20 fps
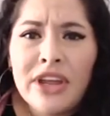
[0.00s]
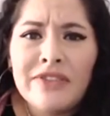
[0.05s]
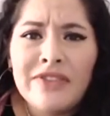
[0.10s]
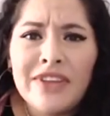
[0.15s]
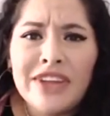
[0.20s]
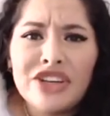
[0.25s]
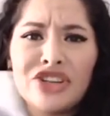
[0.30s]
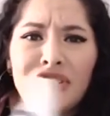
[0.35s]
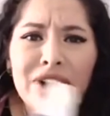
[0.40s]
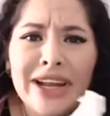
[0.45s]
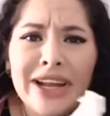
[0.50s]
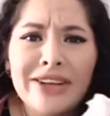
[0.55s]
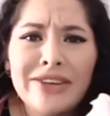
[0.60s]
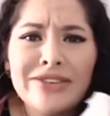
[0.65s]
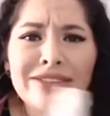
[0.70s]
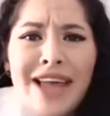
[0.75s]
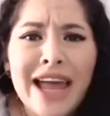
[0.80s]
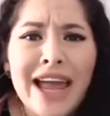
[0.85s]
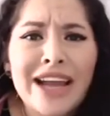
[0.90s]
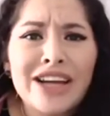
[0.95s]
that
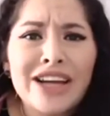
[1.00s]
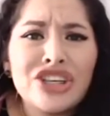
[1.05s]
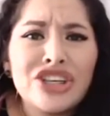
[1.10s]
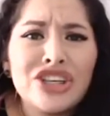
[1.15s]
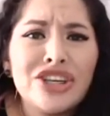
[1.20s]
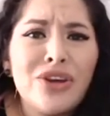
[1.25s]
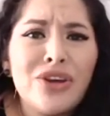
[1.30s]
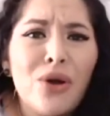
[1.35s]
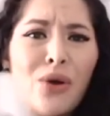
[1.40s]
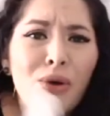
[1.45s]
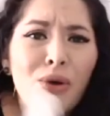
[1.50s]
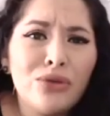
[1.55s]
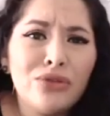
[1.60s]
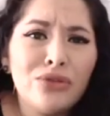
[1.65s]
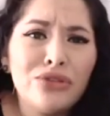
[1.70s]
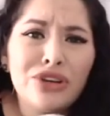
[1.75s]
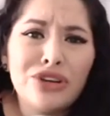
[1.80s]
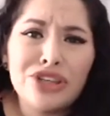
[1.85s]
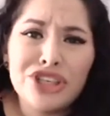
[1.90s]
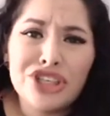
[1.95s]
triangles actually hold
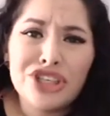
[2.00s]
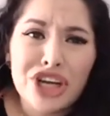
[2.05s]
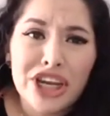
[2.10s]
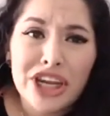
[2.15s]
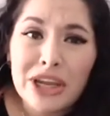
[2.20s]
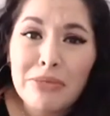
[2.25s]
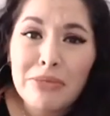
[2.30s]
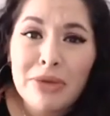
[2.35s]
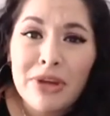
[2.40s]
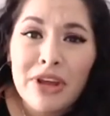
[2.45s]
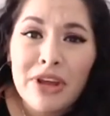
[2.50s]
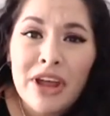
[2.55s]
their shape